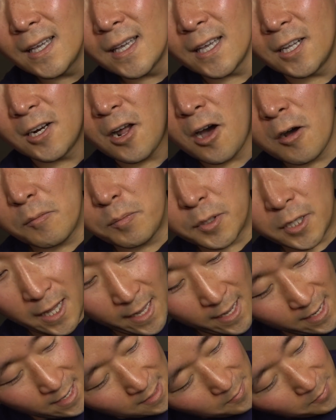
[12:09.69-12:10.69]
at all
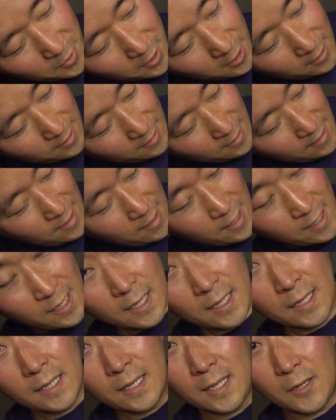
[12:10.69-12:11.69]
planned, but
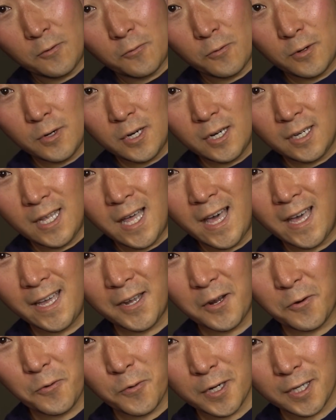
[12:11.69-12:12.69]
it
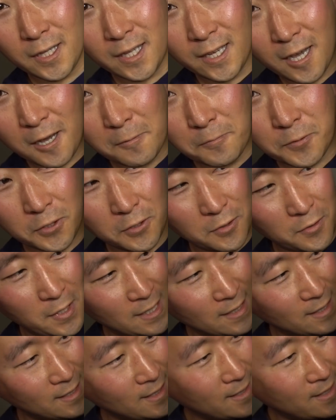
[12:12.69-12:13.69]
really helps you
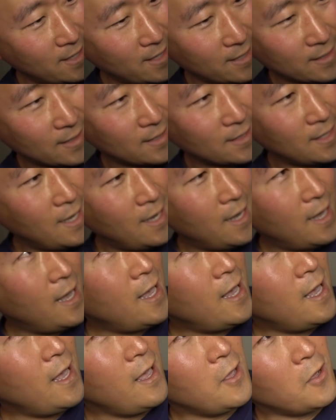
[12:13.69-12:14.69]
against the ticks
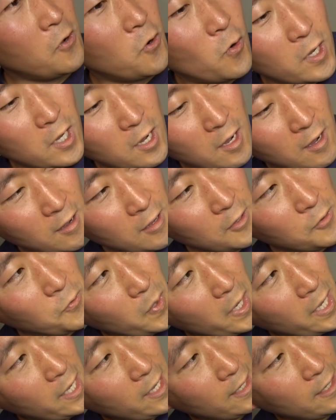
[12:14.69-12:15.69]
going all the
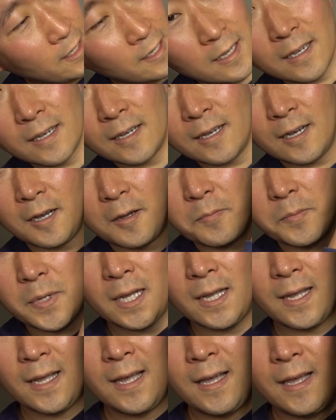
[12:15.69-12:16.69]
way up.
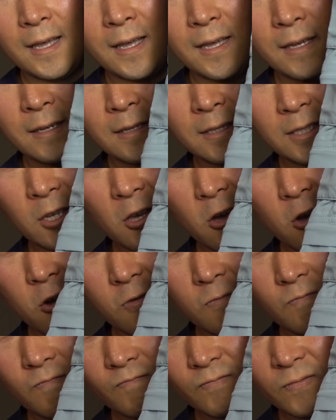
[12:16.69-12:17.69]

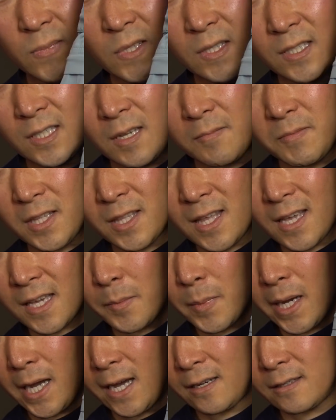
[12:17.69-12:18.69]
So something to think
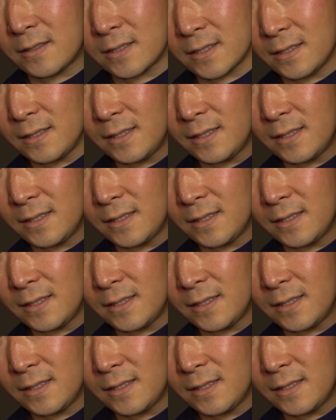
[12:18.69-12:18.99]
about.